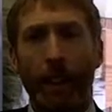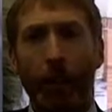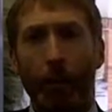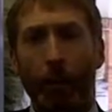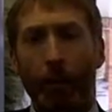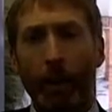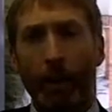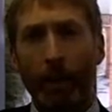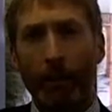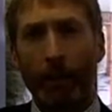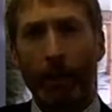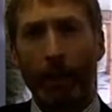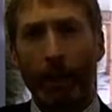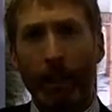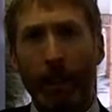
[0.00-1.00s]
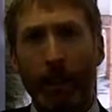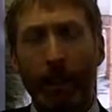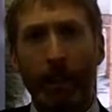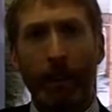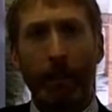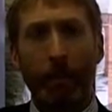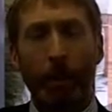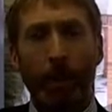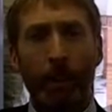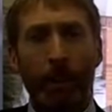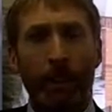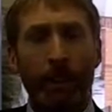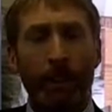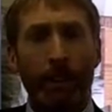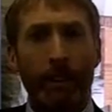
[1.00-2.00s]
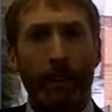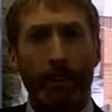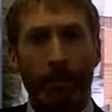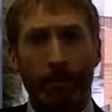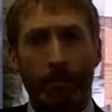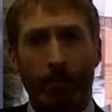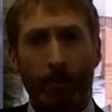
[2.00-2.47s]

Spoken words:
and we might recommend that to the parties.